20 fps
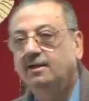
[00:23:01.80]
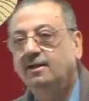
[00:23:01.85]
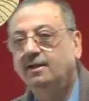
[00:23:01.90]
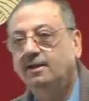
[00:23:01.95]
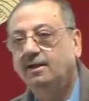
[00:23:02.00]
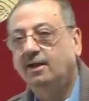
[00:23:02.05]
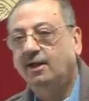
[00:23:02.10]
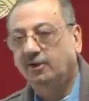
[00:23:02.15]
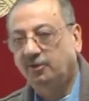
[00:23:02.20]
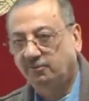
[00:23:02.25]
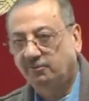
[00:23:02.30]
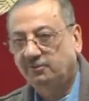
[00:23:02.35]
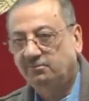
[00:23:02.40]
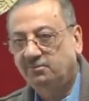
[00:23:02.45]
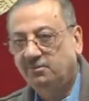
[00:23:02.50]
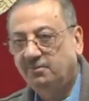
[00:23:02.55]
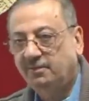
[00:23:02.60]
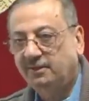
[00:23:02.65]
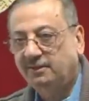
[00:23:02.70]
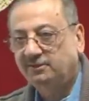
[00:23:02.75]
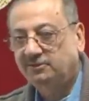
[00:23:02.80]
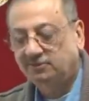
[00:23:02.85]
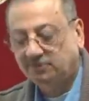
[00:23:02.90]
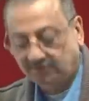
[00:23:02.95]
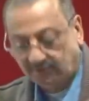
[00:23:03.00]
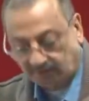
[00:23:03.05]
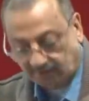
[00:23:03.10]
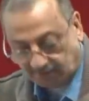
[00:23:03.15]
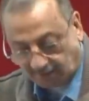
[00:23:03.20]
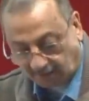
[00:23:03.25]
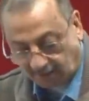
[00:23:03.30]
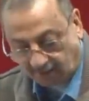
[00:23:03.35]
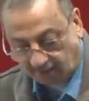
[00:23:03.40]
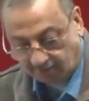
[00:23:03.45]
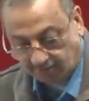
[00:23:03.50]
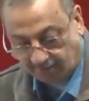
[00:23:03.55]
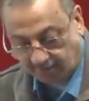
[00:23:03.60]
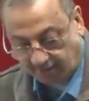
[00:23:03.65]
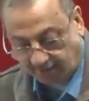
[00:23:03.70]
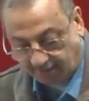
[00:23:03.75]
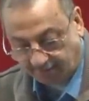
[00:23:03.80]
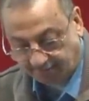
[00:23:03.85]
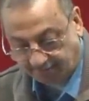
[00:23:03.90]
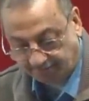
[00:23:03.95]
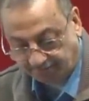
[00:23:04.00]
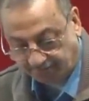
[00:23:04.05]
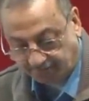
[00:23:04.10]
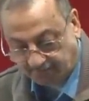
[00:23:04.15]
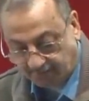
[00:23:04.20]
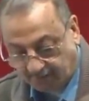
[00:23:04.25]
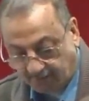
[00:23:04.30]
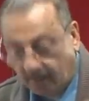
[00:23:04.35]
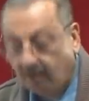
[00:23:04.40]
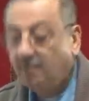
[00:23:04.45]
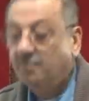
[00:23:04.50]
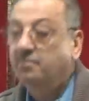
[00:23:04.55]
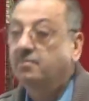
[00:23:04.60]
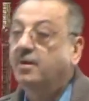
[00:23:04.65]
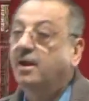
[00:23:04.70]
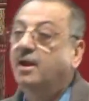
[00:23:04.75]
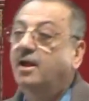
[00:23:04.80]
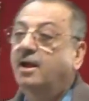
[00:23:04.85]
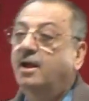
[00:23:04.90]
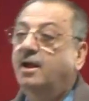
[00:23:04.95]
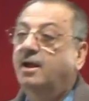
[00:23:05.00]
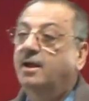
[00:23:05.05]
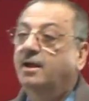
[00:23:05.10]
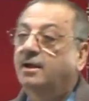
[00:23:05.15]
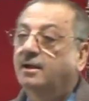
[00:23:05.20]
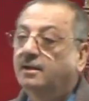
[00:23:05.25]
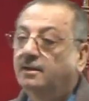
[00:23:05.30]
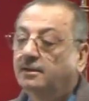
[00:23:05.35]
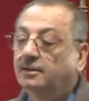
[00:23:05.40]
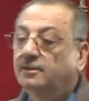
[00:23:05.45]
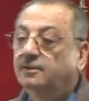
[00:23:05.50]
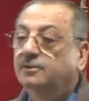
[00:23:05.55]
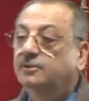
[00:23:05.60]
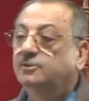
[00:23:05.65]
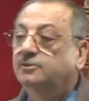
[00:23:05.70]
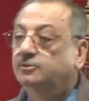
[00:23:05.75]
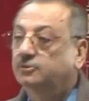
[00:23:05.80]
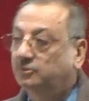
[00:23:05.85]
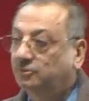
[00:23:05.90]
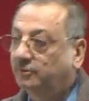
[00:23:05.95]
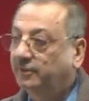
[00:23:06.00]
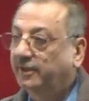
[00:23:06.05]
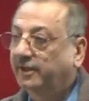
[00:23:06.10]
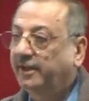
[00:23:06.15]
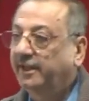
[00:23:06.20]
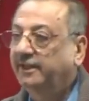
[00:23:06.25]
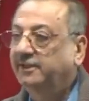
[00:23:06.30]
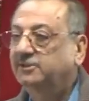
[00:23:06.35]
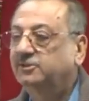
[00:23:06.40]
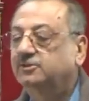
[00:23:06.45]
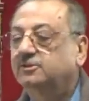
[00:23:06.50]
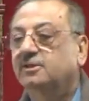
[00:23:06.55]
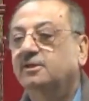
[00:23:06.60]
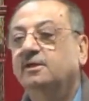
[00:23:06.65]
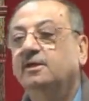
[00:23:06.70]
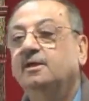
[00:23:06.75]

Are you with me, brothers and sisters? Talauna. Maha, to erase.